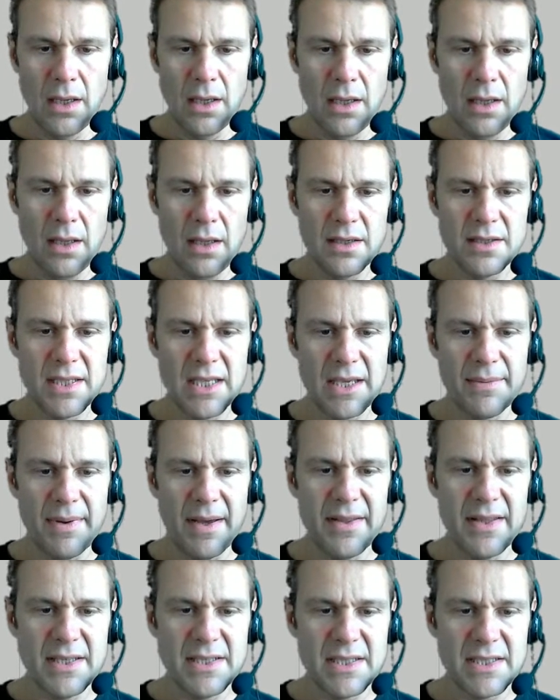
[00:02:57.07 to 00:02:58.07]
Think
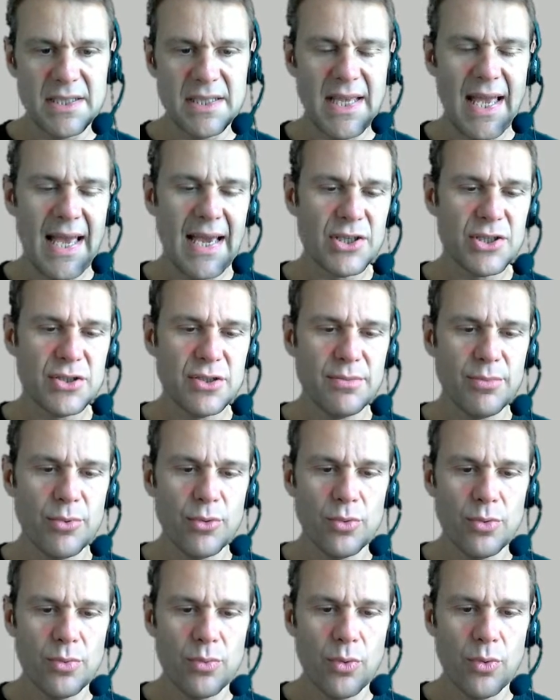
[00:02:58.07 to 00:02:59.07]
about this. It's an
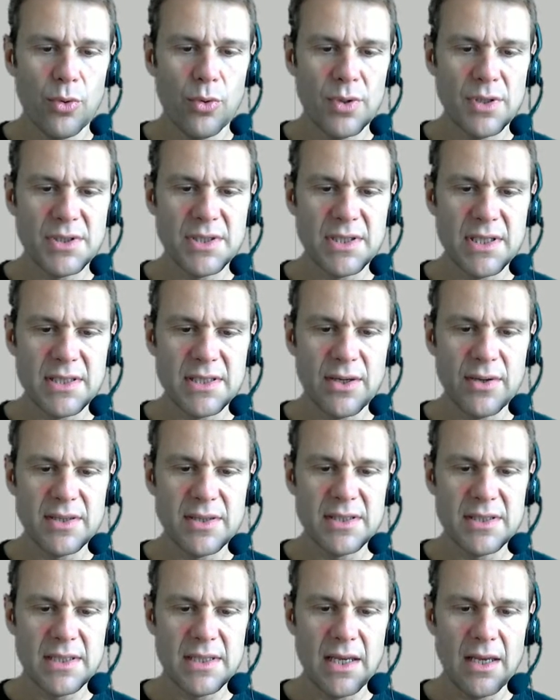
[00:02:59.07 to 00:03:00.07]
actionable wall, isn't it? So
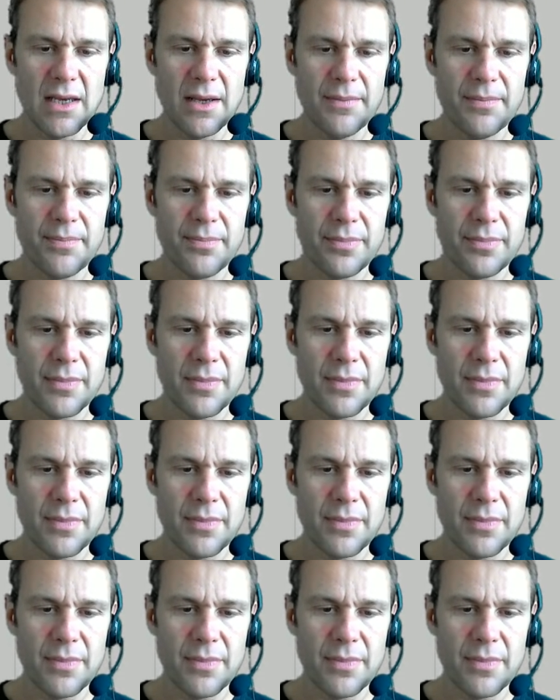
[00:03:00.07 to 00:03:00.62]
it's an